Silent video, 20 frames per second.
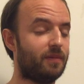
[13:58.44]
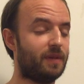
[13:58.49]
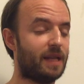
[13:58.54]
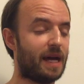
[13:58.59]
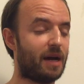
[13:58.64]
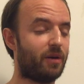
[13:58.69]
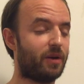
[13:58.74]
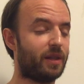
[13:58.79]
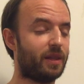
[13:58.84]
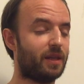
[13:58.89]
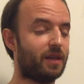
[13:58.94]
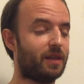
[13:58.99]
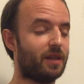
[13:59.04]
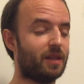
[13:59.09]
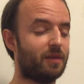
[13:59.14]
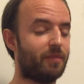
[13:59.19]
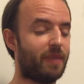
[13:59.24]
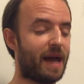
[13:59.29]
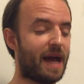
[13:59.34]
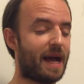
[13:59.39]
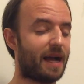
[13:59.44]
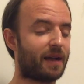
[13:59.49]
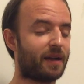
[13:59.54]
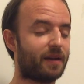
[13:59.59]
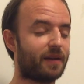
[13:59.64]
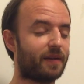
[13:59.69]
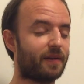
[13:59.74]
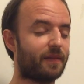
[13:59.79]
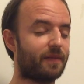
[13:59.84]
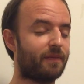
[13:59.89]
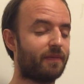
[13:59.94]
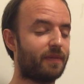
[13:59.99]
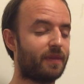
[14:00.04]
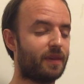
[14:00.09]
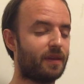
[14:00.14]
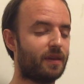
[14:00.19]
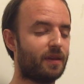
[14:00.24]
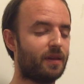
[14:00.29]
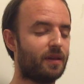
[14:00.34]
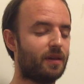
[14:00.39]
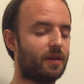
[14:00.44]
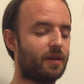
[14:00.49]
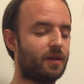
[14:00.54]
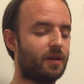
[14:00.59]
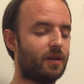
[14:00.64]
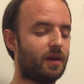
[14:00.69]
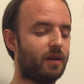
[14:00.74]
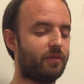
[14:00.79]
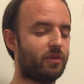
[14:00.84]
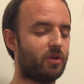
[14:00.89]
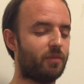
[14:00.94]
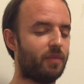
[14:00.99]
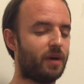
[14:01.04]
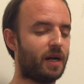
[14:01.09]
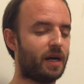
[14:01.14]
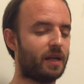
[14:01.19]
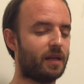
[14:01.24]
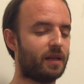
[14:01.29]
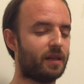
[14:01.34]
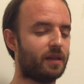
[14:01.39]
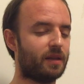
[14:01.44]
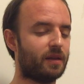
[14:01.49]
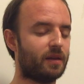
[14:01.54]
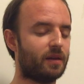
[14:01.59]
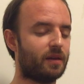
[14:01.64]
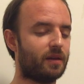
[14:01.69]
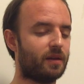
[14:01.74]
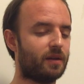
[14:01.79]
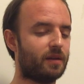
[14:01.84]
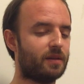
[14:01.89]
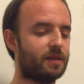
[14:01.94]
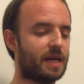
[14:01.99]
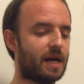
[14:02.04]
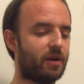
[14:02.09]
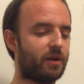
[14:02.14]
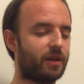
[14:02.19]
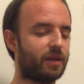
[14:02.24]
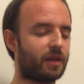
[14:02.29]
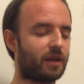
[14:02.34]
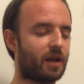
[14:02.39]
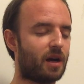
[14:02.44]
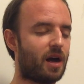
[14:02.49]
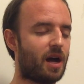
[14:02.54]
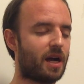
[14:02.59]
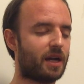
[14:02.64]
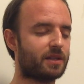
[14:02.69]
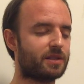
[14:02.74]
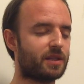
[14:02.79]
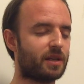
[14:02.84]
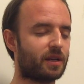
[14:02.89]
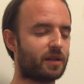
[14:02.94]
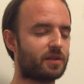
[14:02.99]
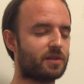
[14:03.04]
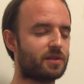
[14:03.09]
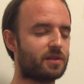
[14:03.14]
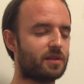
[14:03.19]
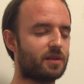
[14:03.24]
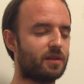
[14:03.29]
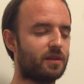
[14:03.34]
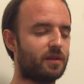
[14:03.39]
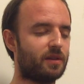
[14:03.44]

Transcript: down in the back of your butt, down in the coccyx,